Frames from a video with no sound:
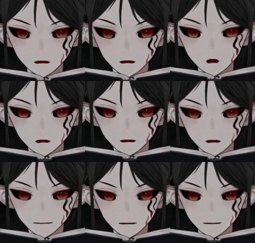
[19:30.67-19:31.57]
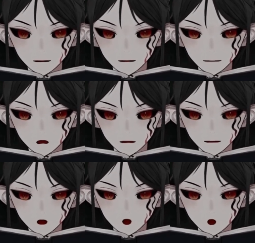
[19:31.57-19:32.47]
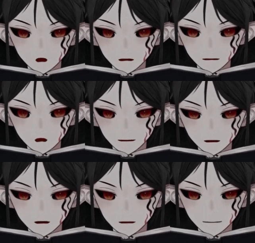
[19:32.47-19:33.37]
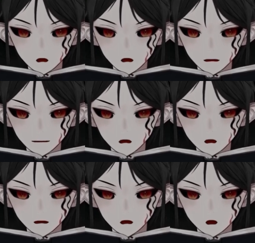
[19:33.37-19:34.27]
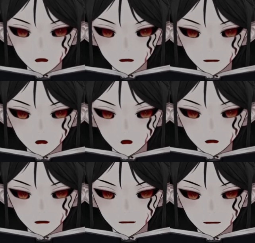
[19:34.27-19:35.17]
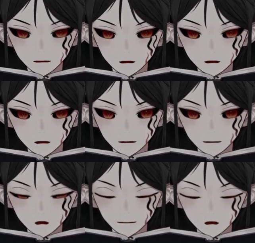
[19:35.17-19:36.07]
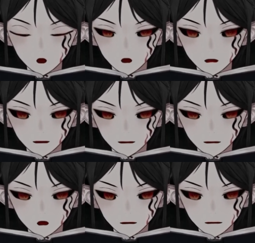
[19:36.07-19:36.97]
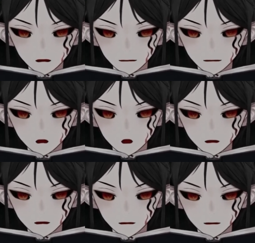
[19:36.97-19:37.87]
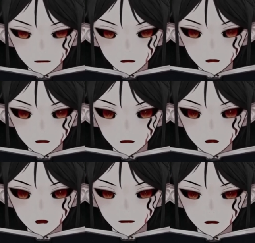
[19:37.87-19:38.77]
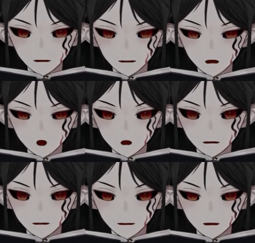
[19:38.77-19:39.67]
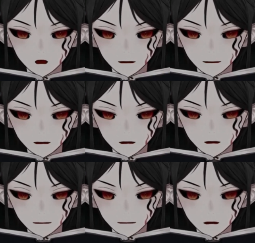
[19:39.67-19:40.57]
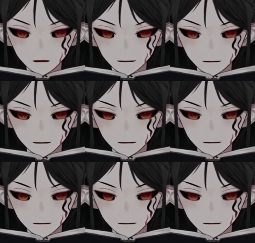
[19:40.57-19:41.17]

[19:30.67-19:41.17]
Coming from a small town, my telephone was on a party line, so if you wanted to talk to your friend, you went to his house and did it in person.